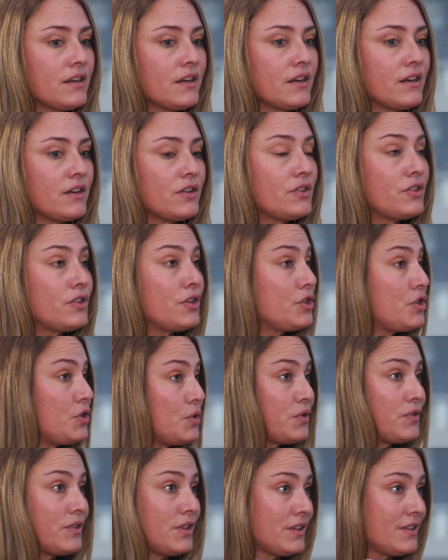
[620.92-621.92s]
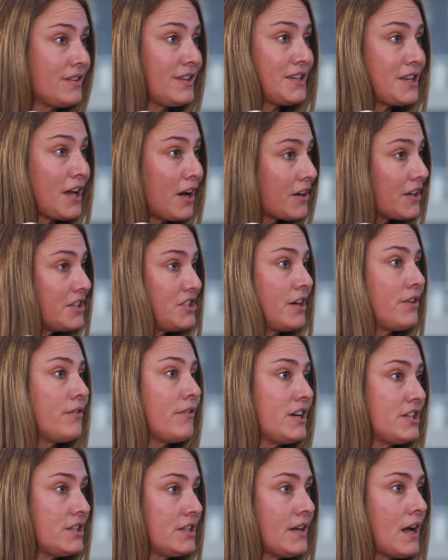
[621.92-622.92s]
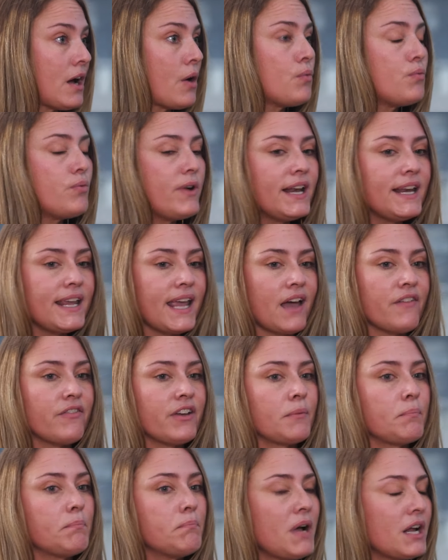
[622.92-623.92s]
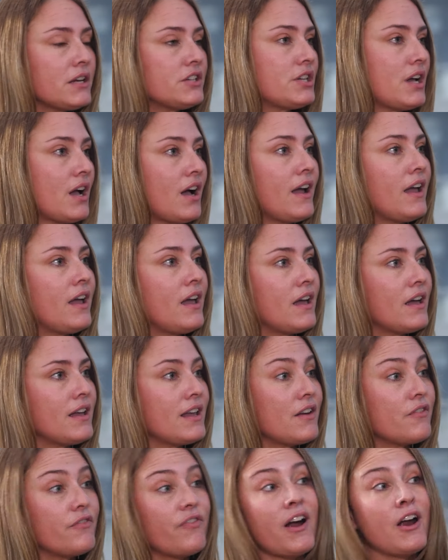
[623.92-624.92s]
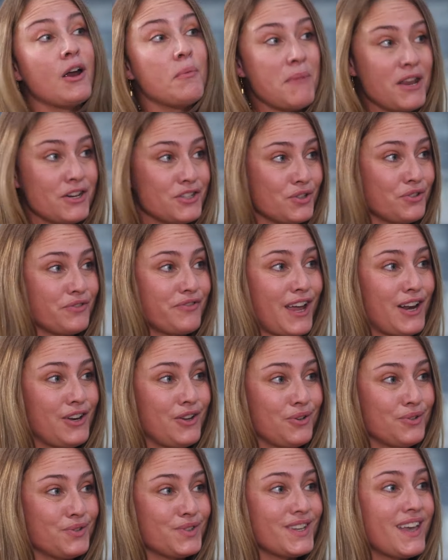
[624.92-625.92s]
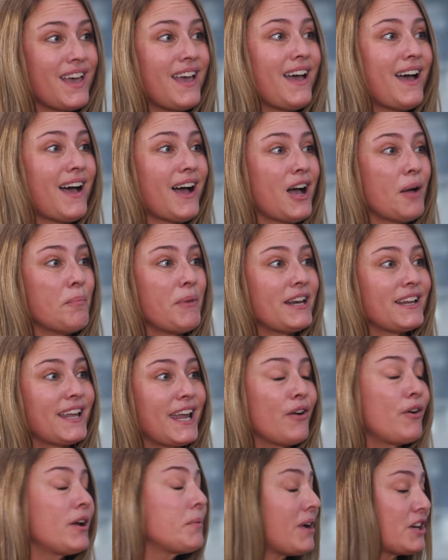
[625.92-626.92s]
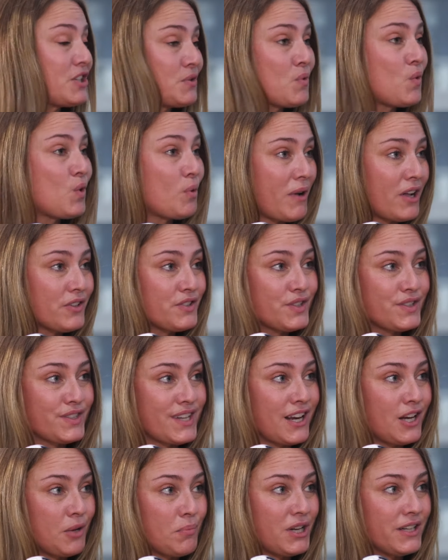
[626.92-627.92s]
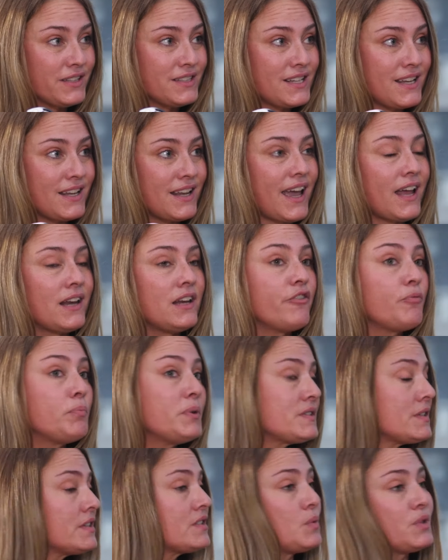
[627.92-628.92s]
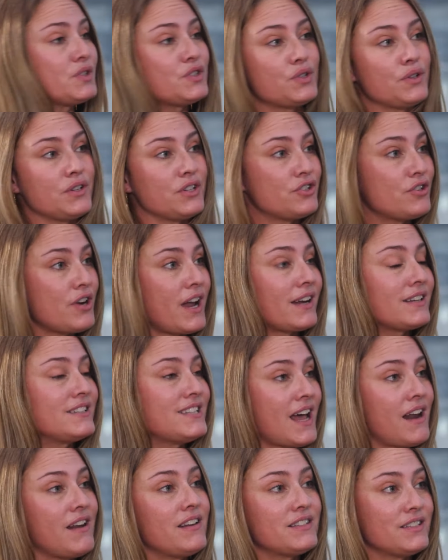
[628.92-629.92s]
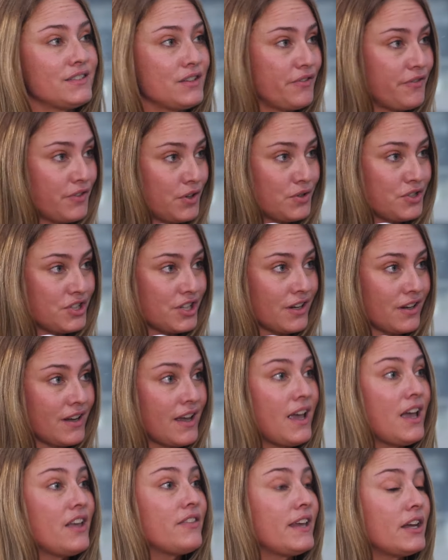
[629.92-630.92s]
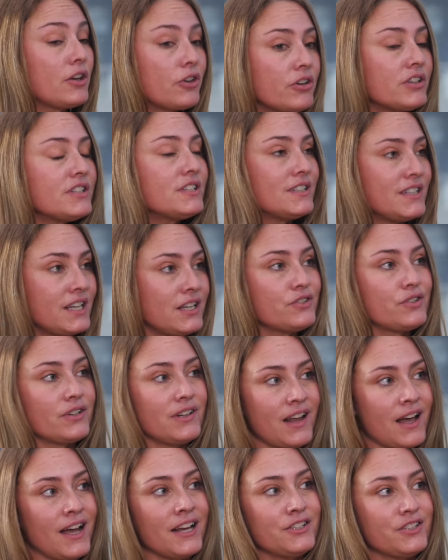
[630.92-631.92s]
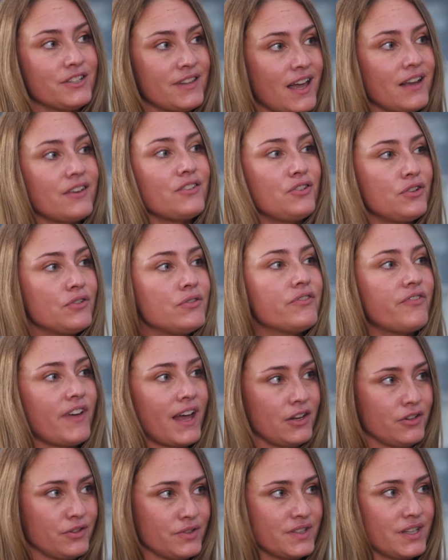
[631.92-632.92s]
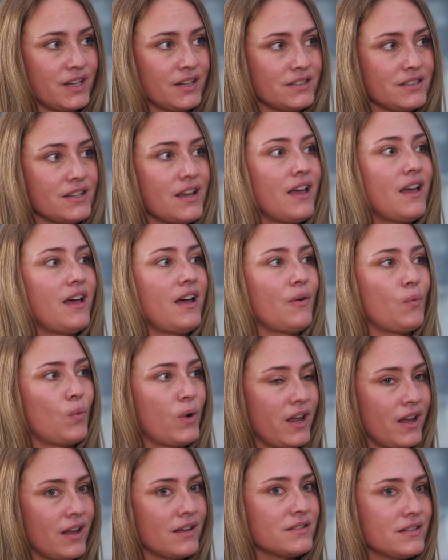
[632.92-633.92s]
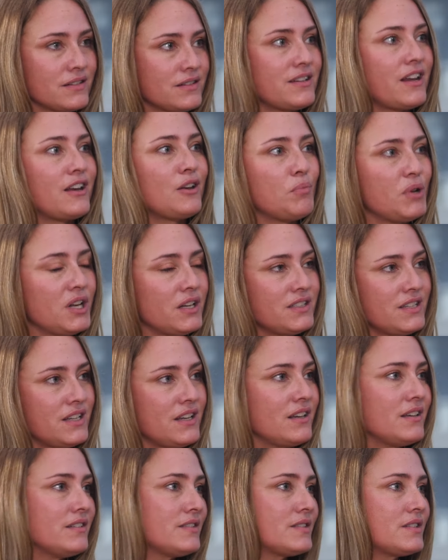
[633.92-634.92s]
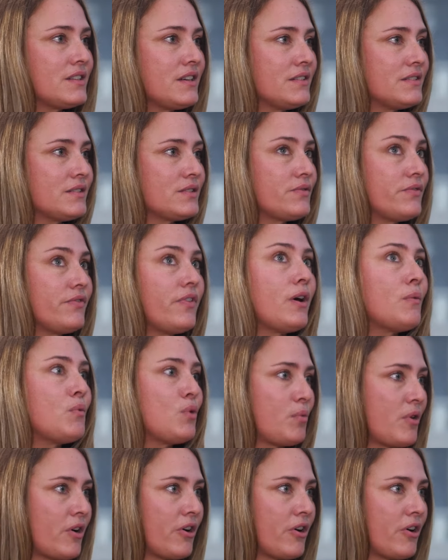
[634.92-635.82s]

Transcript: the youth, the younger generation now really having much higher environmental values, and caring much more about sustainability. And if business wants to attract talent in the future, they're going to need to align to that new value set where sustainability is far more